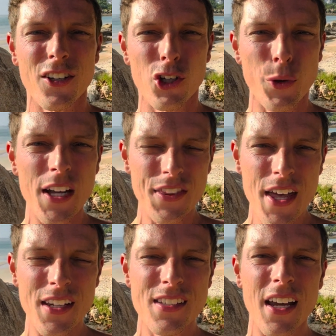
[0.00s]
Great
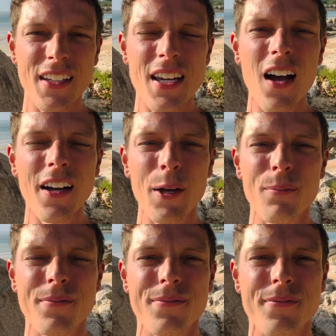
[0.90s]
things take
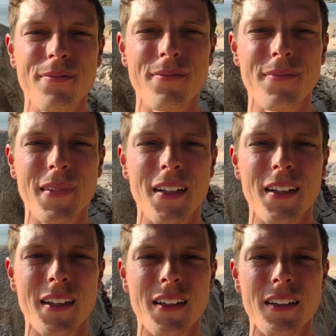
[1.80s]
time.
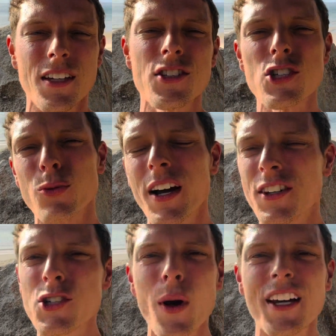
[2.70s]
This
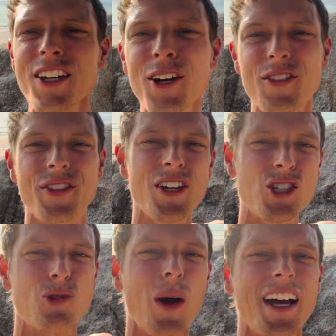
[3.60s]
right
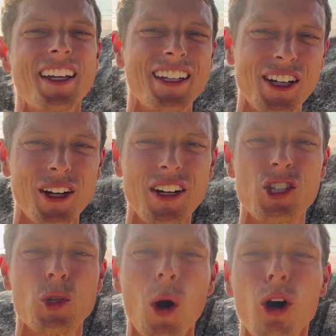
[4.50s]
here is
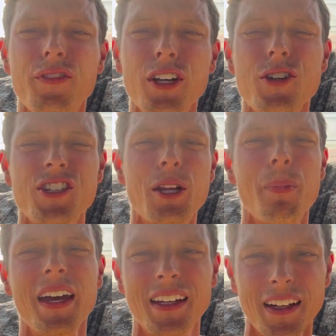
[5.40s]
12 years in the
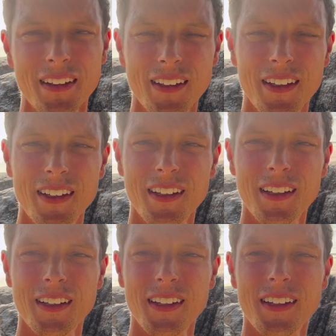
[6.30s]
making.
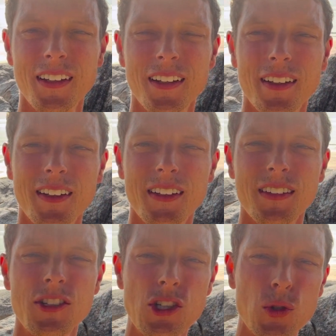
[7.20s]

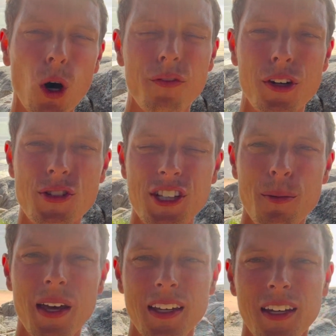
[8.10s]
This is 12 years in the
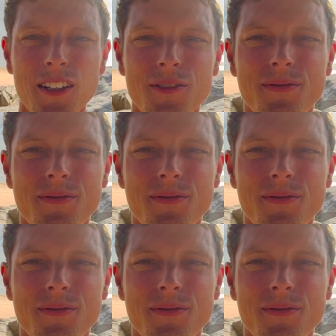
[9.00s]
making.